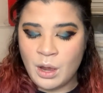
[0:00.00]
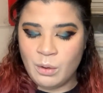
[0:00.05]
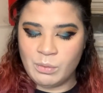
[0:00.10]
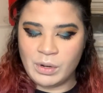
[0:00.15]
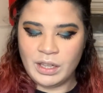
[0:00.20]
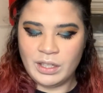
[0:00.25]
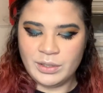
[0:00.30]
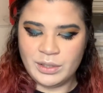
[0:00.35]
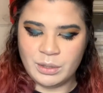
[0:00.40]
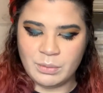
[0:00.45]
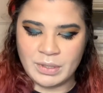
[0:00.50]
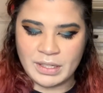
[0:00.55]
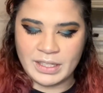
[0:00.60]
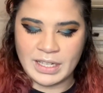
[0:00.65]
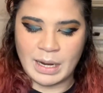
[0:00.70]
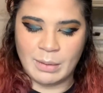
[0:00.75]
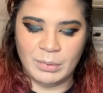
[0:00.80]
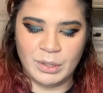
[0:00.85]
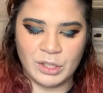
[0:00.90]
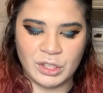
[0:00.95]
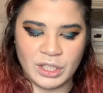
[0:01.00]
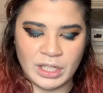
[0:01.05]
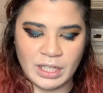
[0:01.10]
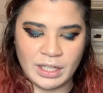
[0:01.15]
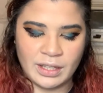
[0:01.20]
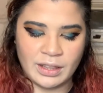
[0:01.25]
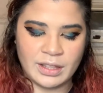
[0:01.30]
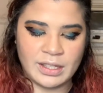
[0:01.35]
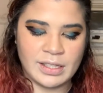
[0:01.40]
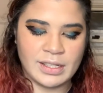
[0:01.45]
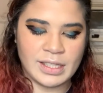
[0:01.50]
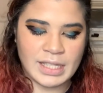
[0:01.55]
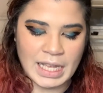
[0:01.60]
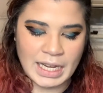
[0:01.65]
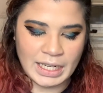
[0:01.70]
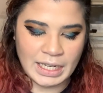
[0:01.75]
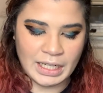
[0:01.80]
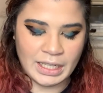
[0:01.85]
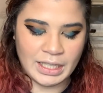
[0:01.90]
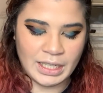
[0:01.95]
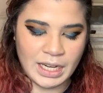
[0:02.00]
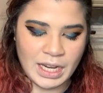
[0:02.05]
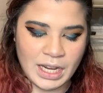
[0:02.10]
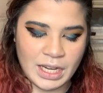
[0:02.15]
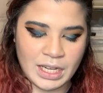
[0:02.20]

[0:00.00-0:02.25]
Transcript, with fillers: while also establishing the setting.